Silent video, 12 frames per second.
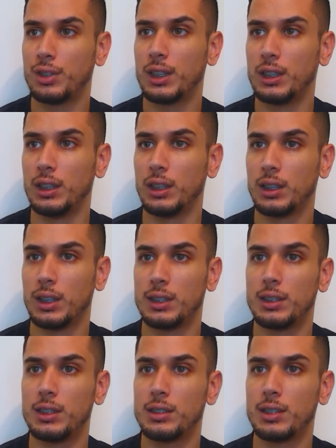friendly,
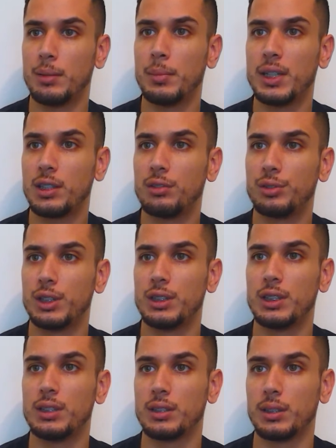as it is a metal-free
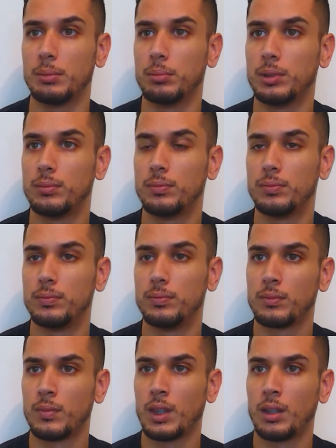system.
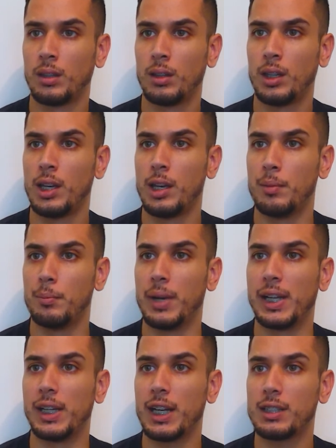
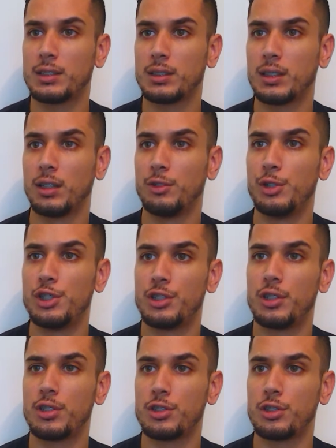My next
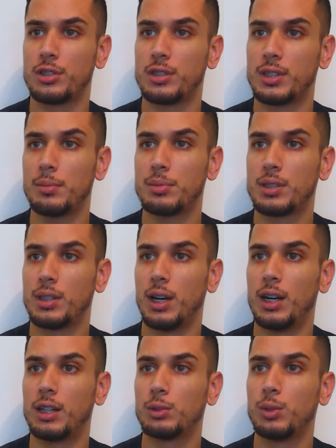research steps
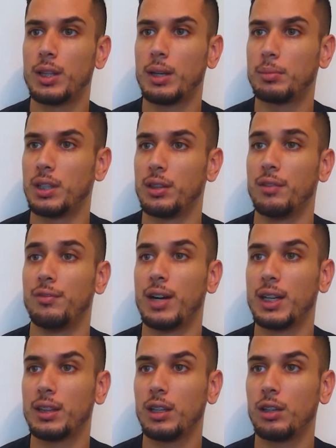are to adapt the
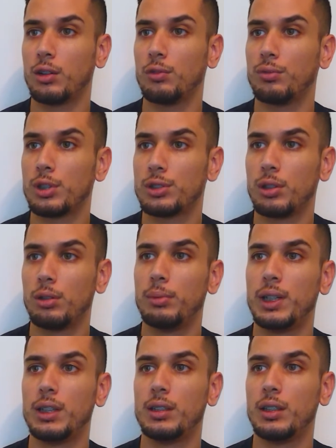finding for
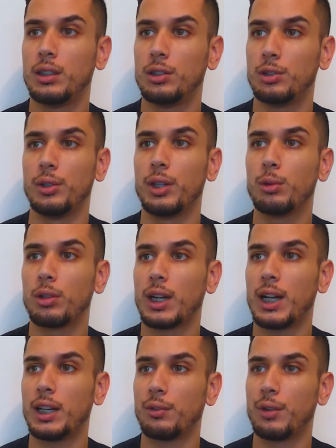solubility to new
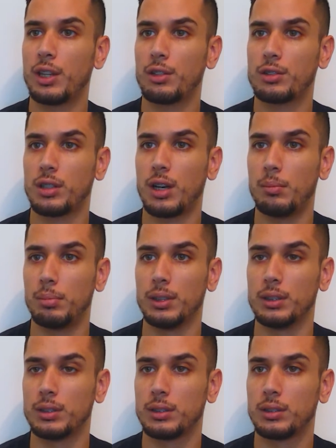organic redox
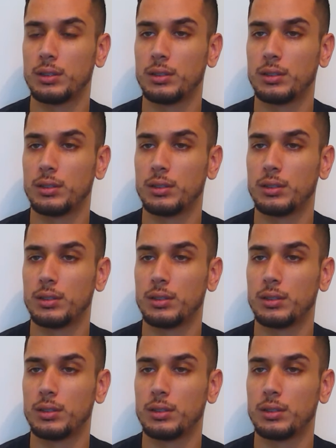couples.